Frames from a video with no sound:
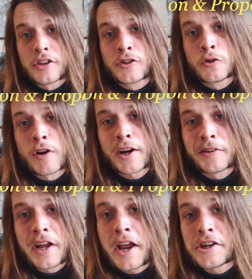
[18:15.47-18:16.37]
to
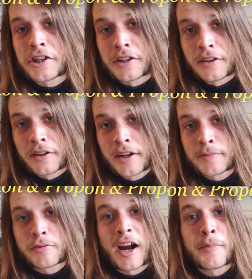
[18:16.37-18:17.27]
recreation
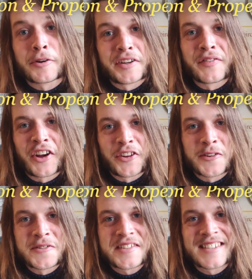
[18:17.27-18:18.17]
and property
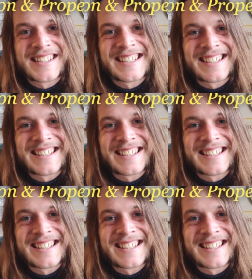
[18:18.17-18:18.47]
values.